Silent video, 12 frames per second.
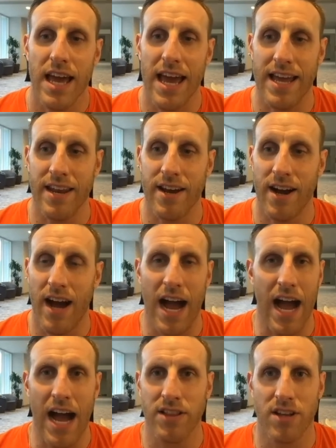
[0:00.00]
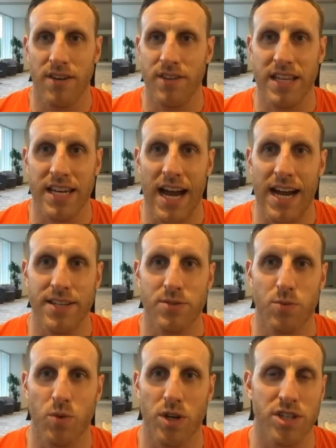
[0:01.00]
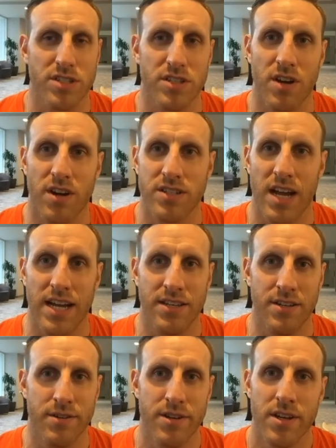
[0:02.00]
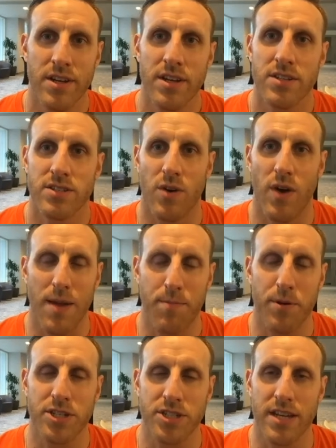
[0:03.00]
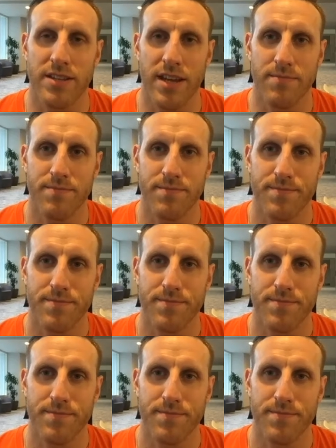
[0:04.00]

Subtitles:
And I love that the guys work just as hard as I do. So I appreciate them.